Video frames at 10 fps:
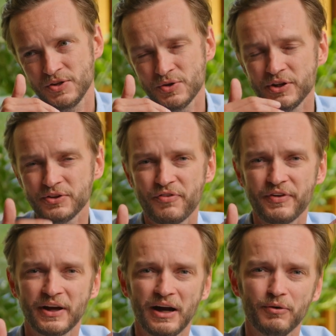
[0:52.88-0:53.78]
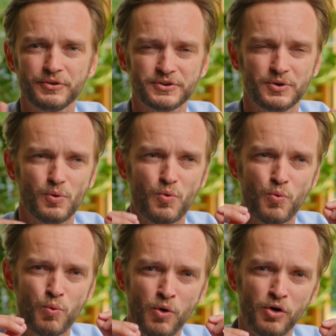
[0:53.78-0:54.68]
You need to figure out
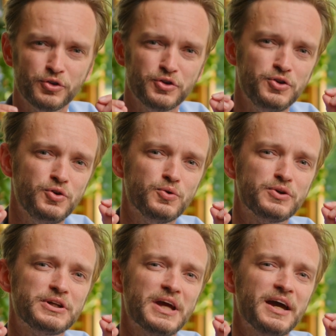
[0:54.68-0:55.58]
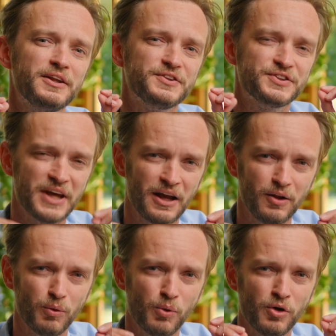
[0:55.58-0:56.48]
what you can
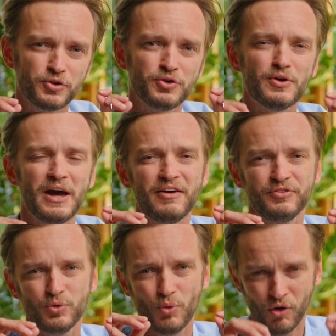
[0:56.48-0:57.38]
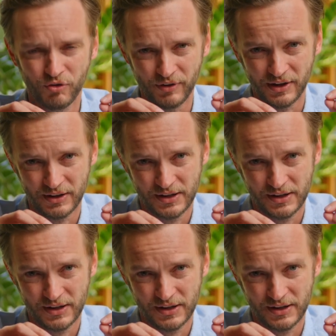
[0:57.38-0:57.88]
sell, what you have to offer,